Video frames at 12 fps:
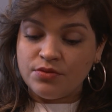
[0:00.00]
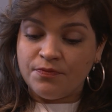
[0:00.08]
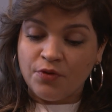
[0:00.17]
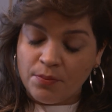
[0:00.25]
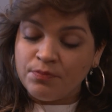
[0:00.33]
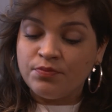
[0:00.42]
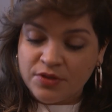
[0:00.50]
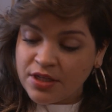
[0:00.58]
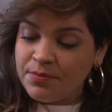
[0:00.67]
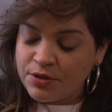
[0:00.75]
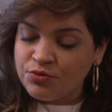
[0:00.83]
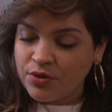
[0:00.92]
from
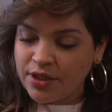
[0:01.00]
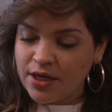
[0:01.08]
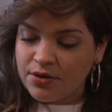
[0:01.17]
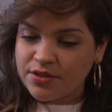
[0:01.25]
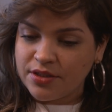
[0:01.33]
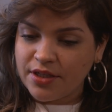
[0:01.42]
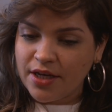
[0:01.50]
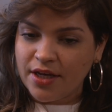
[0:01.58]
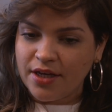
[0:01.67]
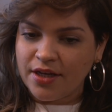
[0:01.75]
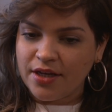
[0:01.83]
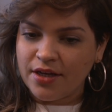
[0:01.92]
sleeping 20 hours a
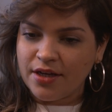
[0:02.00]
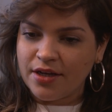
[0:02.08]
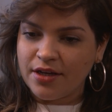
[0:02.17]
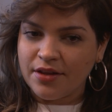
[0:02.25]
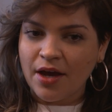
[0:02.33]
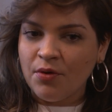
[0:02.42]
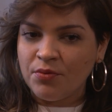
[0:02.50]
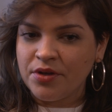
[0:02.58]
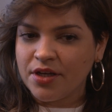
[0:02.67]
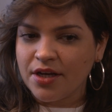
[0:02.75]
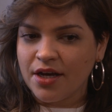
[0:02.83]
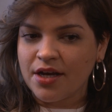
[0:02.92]
day that
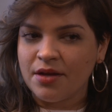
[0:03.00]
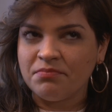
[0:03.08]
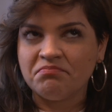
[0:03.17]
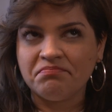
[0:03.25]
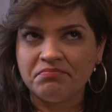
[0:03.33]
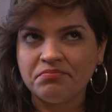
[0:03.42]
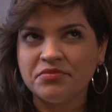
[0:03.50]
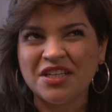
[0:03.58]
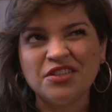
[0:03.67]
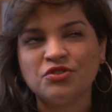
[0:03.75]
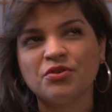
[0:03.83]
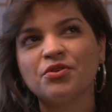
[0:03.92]
week,
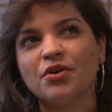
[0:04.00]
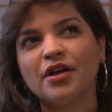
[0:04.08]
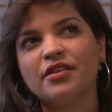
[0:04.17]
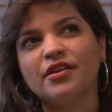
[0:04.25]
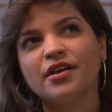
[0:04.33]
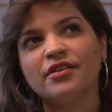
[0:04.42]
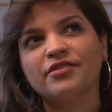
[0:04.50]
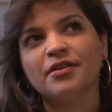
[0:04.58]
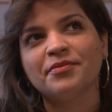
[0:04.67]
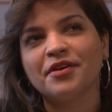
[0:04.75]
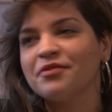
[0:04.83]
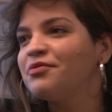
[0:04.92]
in total, I think I
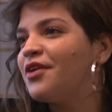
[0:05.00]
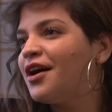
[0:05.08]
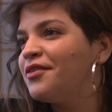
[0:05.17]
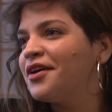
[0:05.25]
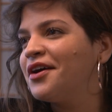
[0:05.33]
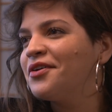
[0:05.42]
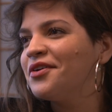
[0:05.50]
slept like 5